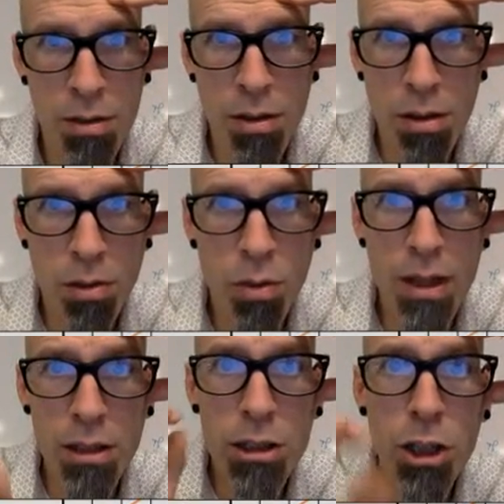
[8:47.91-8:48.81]
The 3,
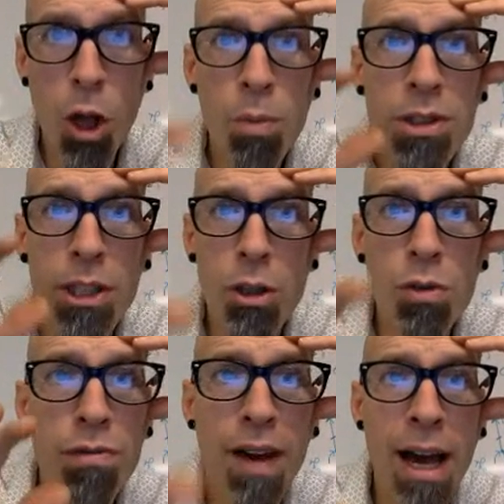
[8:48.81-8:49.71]
the slopes that you
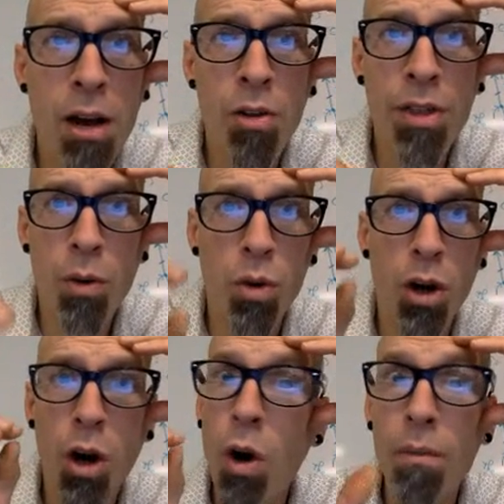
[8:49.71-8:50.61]
found that were
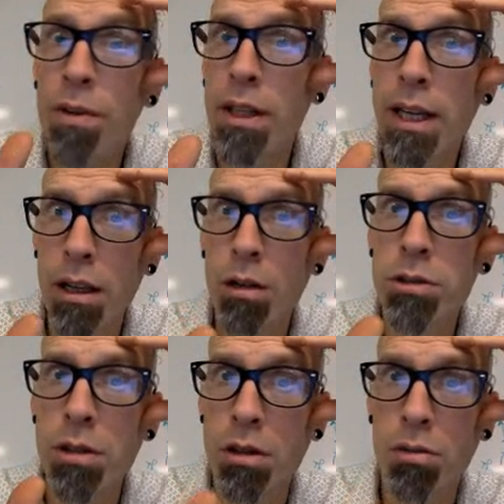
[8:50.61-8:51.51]
hopefully close
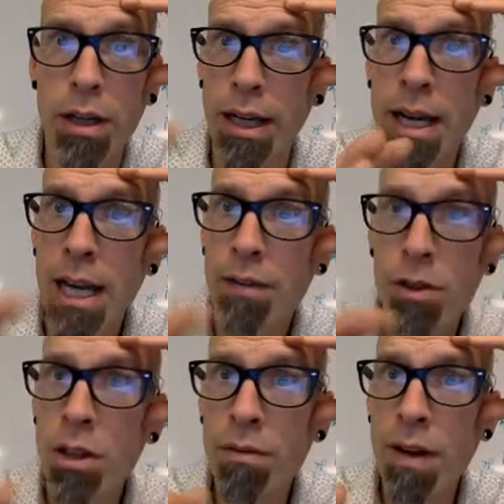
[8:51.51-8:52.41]
to 3. If you
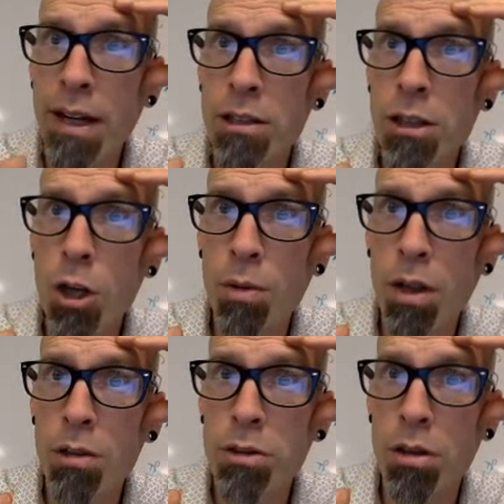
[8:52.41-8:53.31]
didn't find a slope
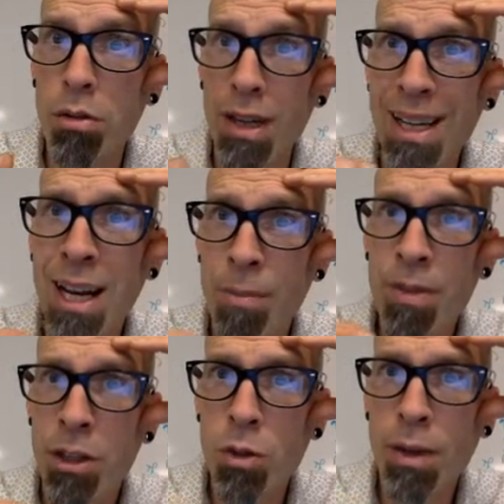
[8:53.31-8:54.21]
close to 3,
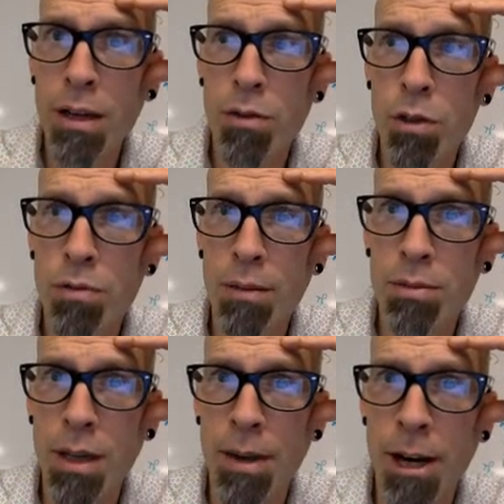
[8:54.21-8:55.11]
then you may have goofed up
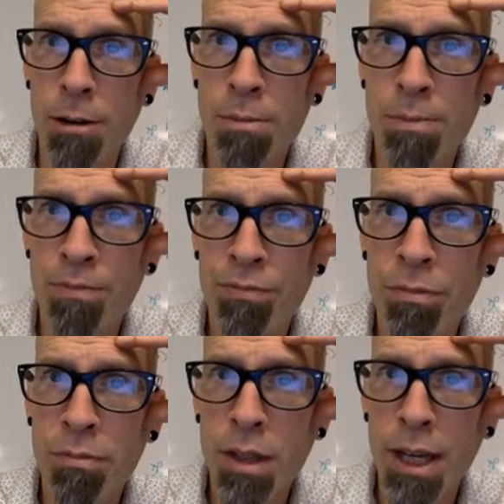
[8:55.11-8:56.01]
somehow.
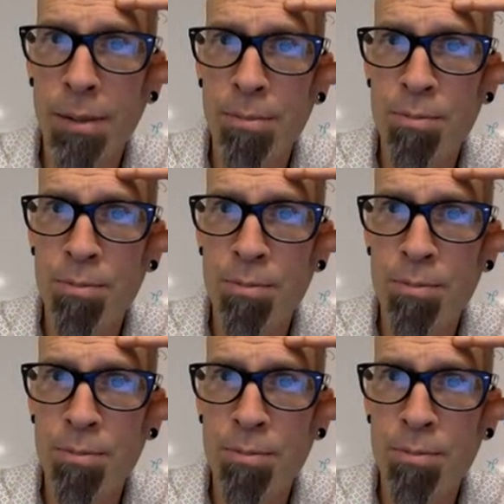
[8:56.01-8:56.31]
Okay.